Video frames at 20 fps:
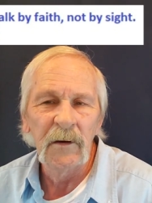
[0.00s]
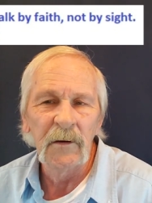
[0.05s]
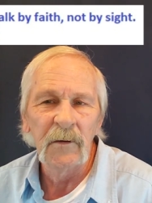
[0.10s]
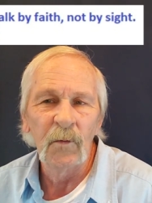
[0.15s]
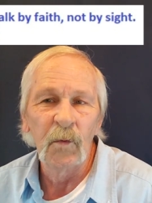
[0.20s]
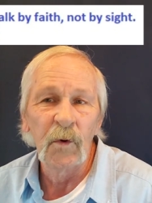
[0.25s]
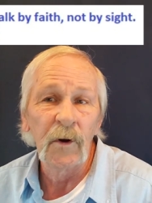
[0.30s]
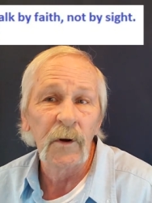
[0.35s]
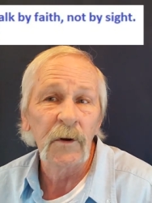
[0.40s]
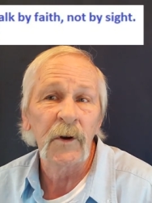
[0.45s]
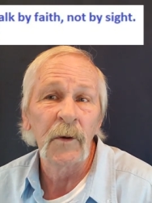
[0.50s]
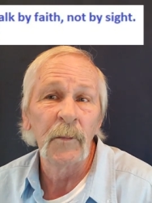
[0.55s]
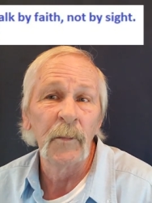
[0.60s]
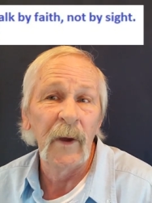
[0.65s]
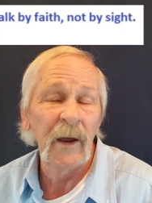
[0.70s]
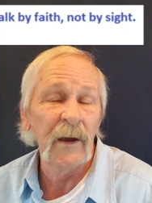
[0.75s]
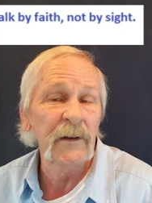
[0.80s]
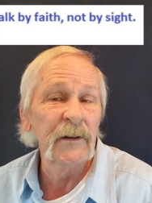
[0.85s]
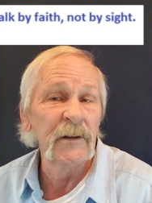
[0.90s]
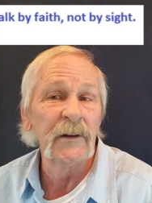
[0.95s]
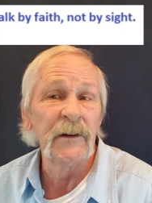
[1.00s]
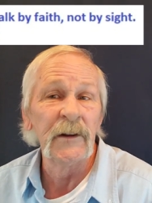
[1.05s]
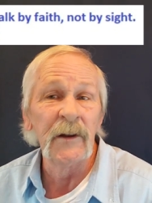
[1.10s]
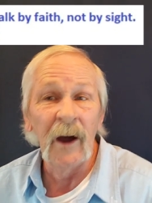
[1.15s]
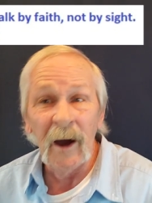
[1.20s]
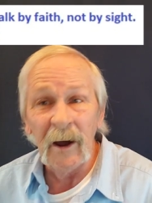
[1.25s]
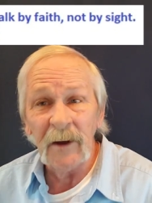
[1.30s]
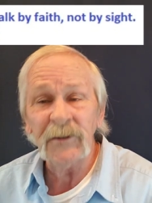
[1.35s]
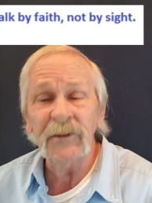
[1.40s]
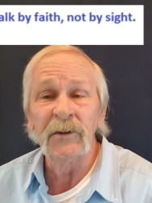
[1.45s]
We're commanded
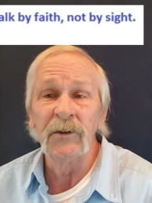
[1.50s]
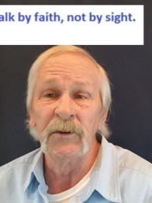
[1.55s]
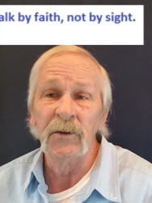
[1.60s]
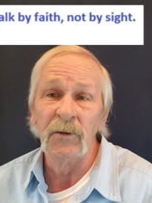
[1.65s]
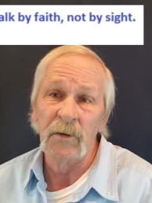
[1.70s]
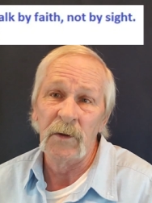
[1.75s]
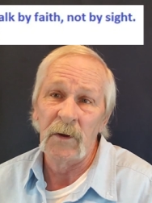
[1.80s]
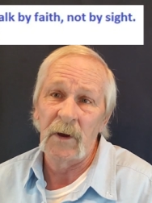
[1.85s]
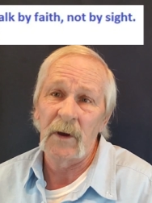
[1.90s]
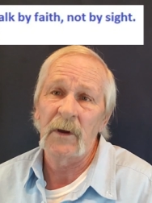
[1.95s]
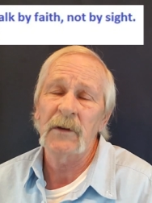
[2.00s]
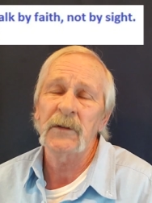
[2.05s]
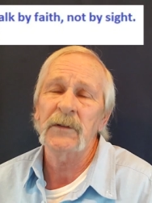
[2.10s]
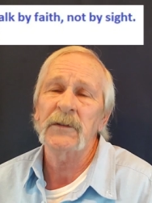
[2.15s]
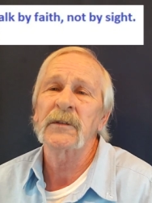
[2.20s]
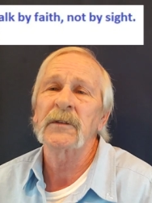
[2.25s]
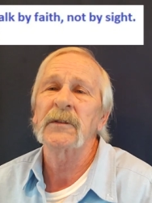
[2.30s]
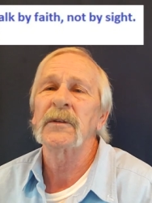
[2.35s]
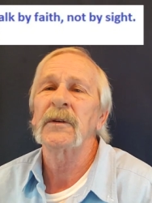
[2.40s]
not to do that.